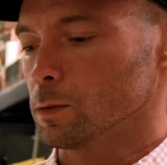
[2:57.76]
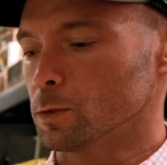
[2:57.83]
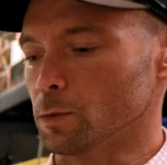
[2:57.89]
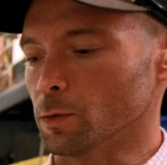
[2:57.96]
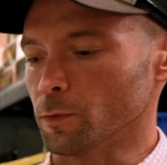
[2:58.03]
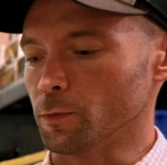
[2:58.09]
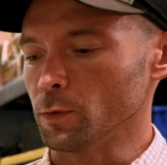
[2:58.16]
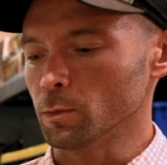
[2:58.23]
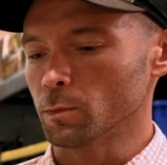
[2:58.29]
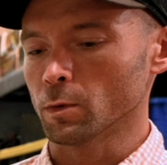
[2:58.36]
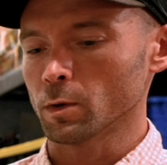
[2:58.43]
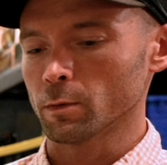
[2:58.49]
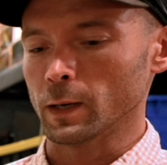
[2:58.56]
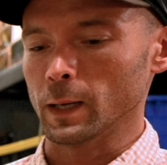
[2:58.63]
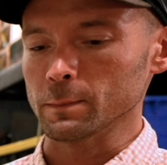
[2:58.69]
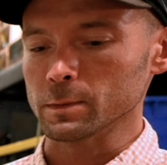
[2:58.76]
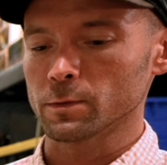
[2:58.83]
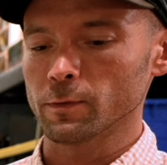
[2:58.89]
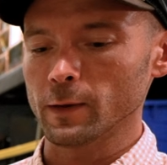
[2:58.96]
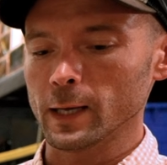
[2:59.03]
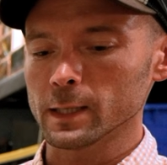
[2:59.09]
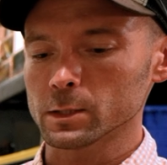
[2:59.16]
Do a few more reps.
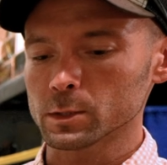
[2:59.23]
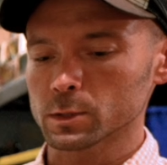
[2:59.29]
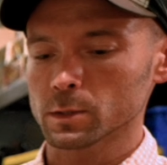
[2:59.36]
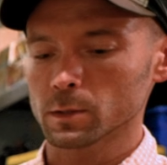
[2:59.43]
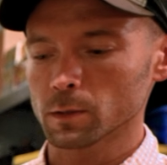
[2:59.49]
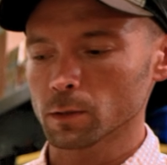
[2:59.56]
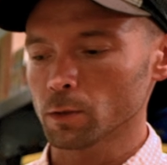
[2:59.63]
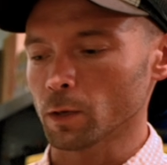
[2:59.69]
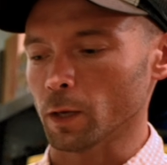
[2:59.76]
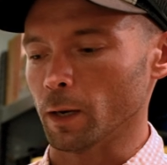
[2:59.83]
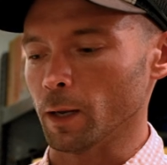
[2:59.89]
Fetch. Good.